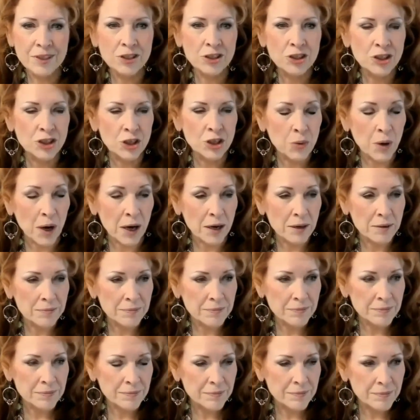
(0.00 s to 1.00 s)
Yeshua.
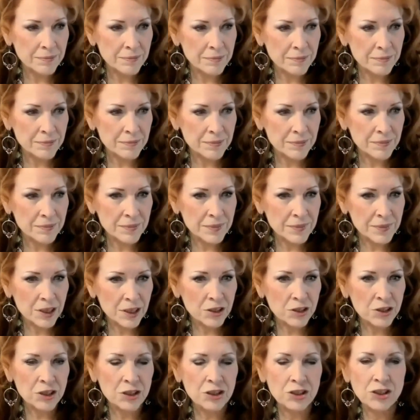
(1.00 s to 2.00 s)

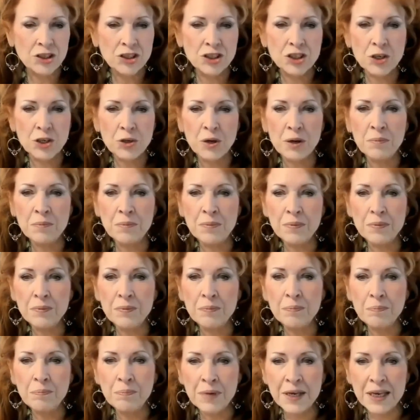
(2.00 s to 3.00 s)
Yeshua
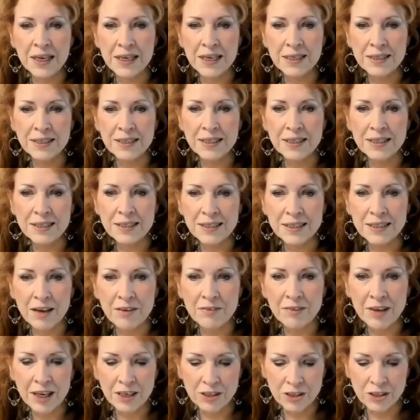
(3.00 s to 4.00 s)
means
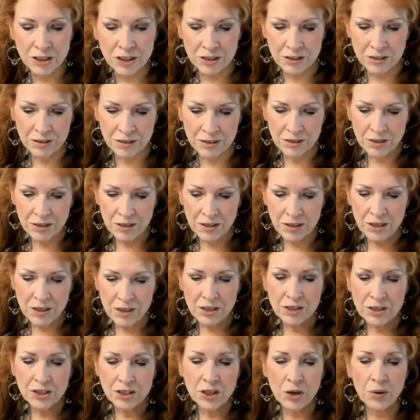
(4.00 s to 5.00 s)
salvation.
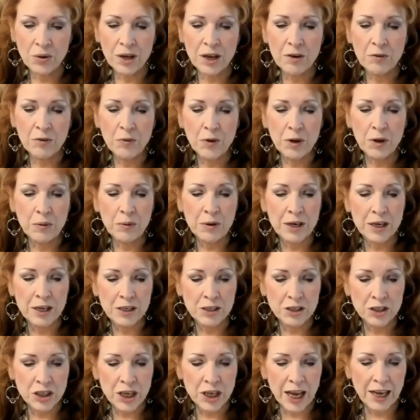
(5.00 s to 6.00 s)
So if we would
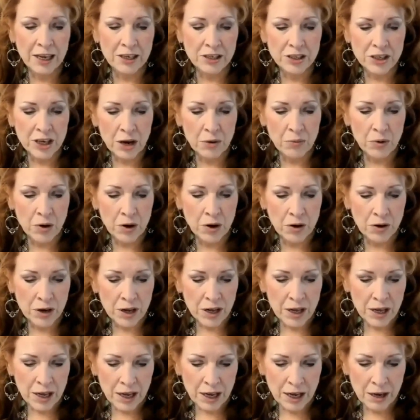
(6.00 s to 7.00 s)
exchange that
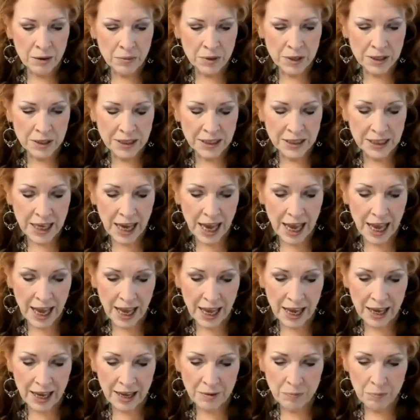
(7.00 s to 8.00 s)
word, it would
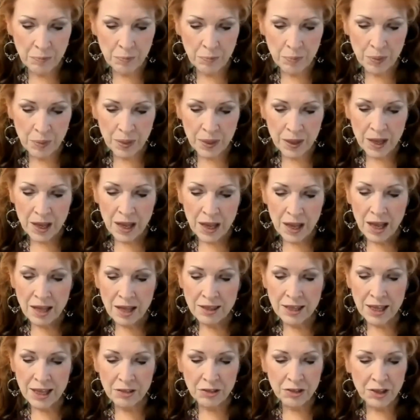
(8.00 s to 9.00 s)
say
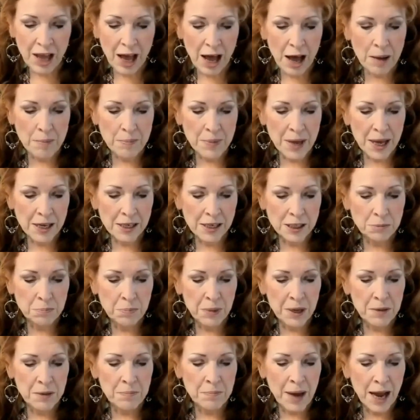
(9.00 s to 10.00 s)
that thou
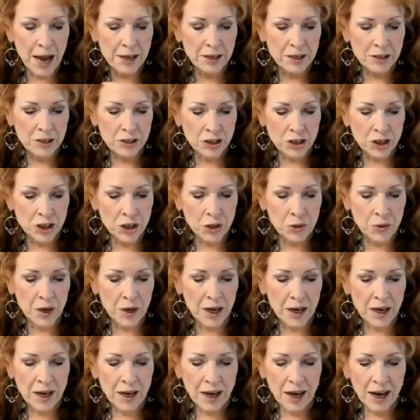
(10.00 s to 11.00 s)
mayest be my
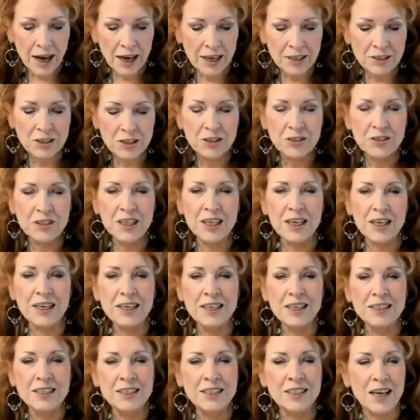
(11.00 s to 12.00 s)
Yeshua unto the
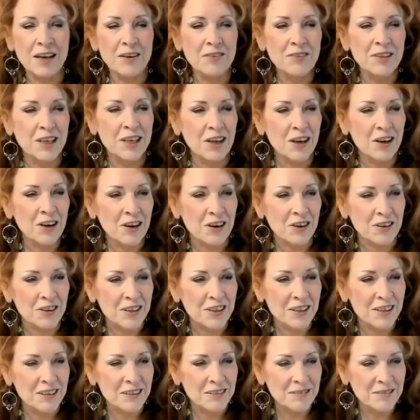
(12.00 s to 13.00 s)
ends of the earth.